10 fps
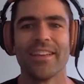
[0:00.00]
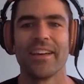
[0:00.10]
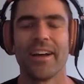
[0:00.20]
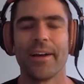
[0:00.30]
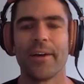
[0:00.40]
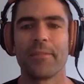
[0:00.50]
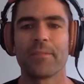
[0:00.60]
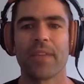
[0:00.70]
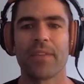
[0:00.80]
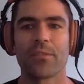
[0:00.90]

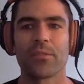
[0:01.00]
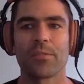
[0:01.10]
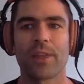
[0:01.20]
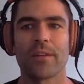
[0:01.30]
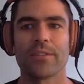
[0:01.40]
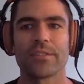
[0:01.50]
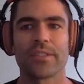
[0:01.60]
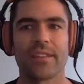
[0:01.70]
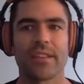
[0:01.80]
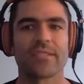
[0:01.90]
And the Twist Power just
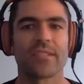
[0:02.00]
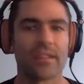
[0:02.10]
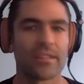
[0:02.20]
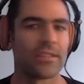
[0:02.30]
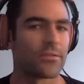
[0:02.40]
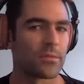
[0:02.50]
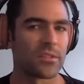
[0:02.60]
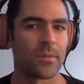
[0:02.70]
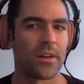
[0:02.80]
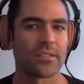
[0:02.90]
had that slightly different
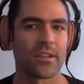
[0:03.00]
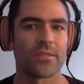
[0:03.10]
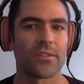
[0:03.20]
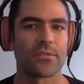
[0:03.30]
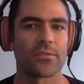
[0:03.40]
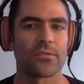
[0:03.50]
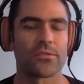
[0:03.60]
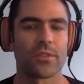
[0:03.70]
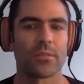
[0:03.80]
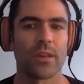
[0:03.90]
response off the
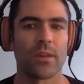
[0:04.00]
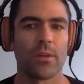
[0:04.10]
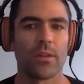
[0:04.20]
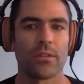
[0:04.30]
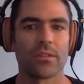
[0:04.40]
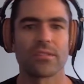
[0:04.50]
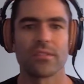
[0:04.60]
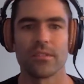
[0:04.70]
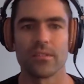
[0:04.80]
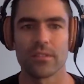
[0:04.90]
string bed, whether it's
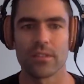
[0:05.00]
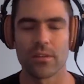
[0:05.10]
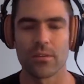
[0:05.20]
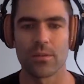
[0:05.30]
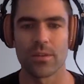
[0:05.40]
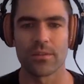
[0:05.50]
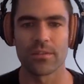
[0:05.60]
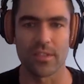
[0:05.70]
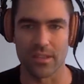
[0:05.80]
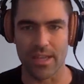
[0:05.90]
the
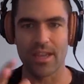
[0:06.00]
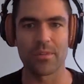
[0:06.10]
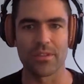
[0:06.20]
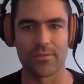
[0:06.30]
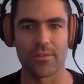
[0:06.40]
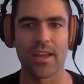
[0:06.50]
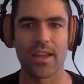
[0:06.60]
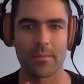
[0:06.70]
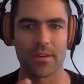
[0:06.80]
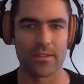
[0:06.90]
layup of the
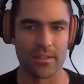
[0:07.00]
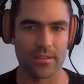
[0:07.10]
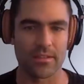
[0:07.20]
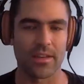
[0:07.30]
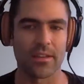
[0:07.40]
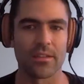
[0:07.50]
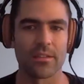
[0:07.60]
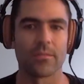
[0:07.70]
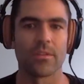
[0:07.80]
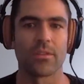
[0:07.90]
frame and the kind of
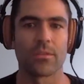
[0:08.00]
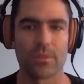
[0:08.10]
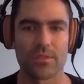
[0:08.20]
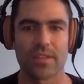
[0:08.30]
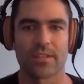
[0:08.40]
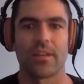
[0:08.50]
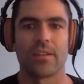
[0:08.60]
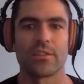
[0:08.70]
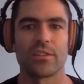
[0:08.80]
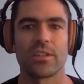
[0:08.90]
the throat
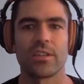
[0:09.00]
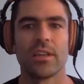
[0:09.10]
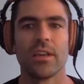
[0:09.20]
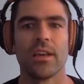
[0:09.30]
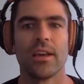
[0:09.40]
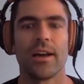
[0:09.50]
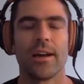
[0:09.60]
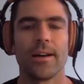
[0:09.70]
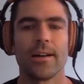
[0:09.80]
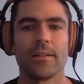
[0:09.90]
technology.
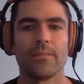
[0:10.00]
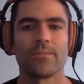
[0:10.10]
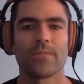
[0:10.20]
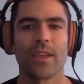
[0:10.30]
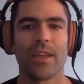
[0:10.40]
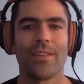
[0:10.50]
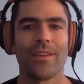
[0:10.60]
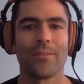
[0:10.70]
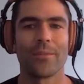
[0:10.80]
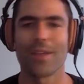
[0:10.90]
And
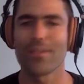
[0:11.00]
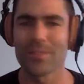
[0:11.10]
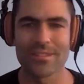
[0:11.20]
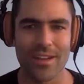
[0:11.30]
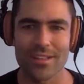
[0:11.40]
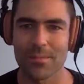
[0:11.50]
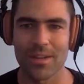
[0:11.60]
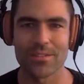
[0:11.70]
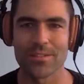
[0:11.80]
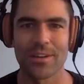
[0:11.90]
then what I've always talked
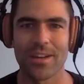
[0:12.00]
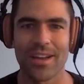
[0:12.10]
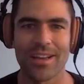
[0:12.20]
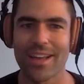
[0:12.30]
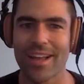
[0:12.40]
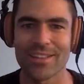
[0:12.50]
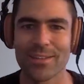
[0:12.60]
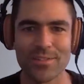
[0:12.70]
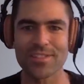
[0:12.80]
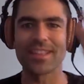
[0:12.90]
about too, I got
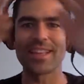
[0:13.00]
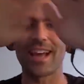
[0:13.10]
used to the